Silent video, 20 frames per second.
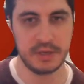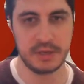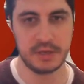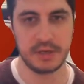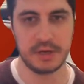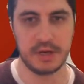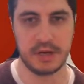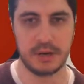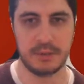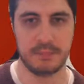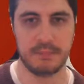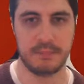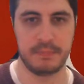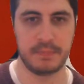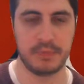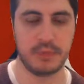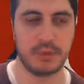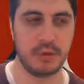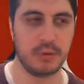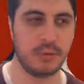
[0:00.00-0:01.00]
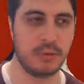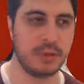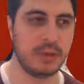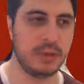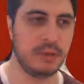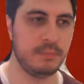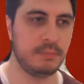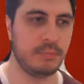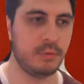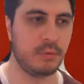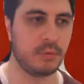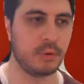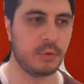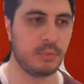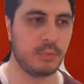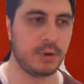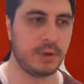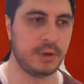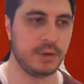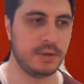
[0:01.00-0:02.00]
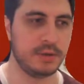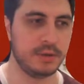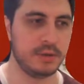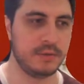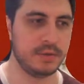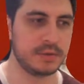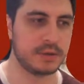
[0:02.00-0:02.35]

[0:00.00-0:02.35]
The only important one in